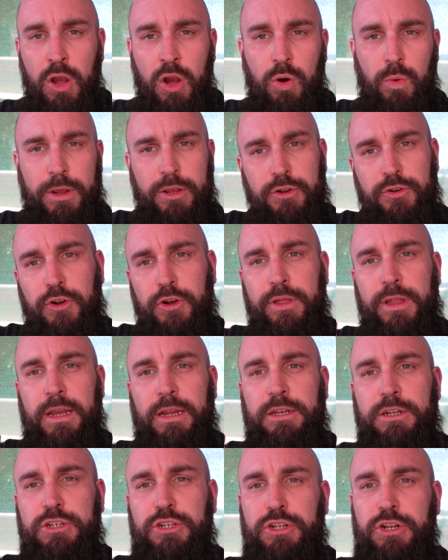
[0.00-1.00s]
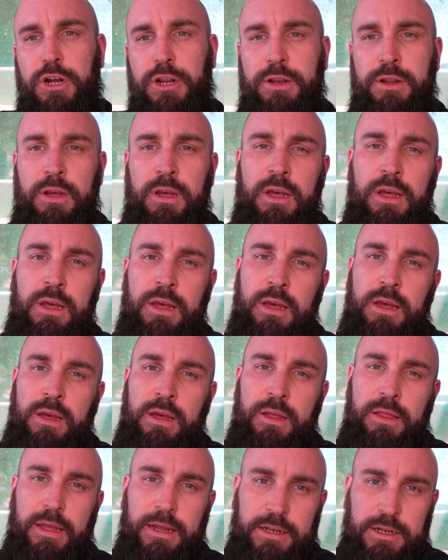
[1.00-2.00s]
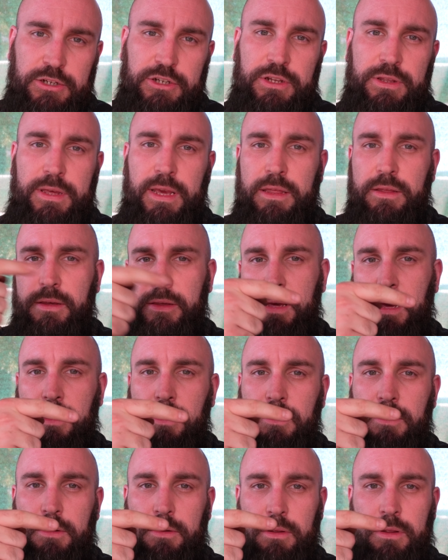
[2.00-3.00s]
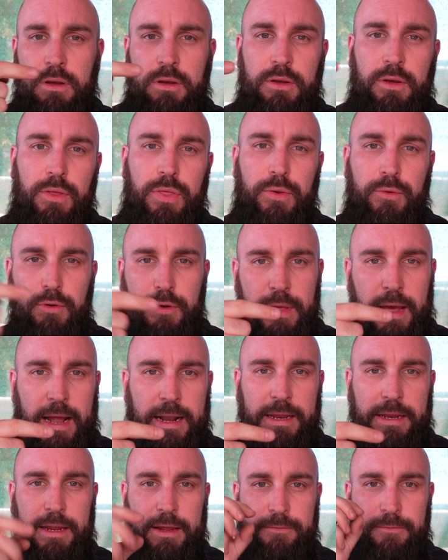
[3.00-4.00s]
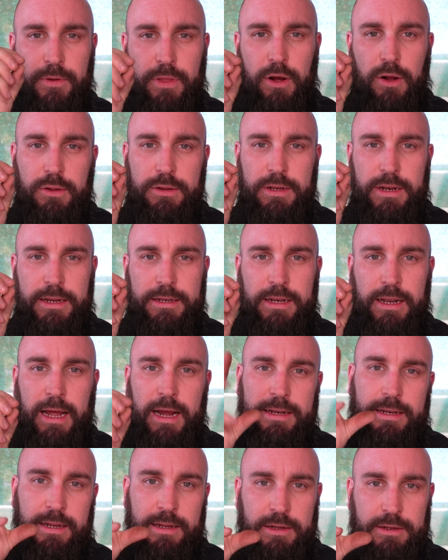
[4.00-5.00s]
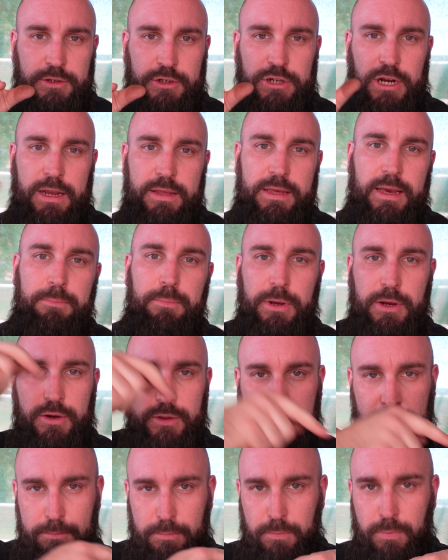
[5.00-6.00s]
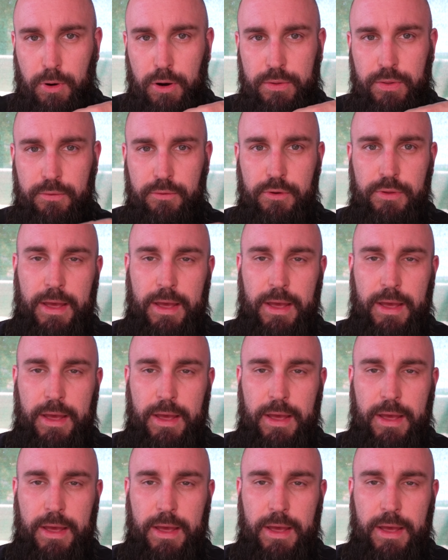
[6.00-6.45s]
When you turn the ignition on, The ignition sends a signal through the LED for the alternator light, shines up because it can pass through